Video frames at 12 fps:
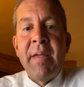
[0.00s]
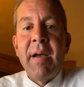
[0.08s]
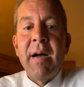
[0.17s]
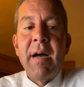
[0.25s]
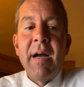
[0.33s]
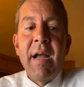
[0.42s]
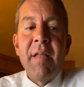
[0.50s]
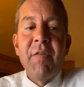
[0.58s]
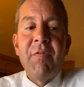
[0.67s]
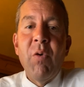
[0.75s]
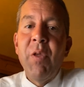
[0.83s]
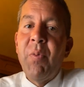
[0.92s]
And the
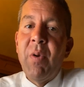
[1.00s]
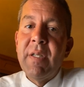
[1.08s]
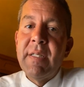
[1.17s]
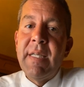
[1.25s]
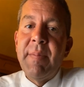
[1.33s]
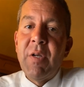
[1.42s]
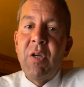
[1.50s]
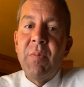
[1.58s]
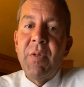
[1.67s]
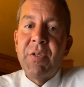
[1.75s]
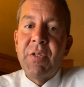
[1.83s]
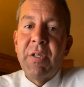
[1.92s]
fourth one seemed
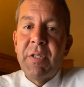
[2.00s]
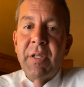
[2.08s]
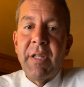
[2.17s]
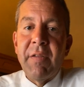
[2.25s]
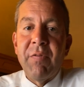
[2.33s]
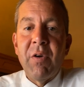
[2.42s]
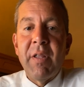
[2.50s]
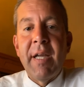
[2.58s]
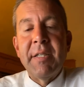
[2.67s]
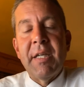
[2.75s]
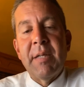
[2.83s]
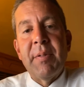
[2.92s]
almost certainly, the fourth
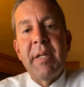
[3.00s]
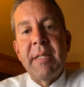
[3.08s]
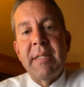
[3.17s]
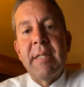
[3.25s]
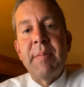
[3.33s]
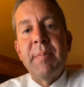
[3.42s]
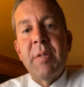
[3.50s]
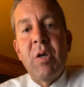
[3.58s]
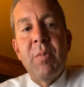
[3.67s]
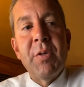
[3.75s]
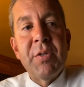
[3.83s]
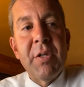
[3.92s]
hijacked plane seemed
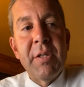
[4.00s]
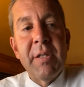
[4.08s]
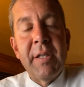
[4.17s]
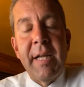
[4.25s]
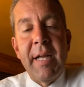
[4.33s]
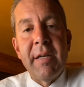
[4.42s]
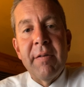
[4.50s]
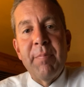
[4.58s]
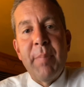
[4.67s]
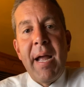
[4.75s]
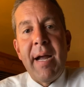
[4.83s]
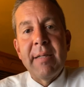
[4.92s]
almost certainly
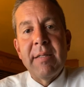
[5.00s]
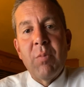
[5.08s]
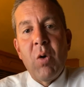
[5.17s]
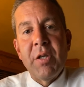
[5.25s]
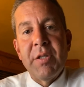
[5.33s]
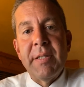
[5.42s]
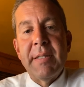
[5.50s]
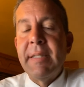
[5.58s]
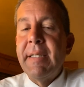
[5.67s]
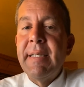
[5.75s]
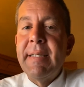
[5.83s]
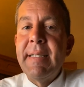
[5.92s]
headed back to Washington,
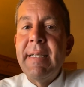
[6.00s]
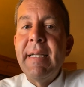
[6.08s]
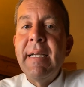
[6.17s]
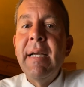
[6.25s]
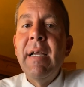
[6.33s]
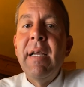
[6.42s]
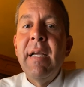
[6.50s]
D.C.,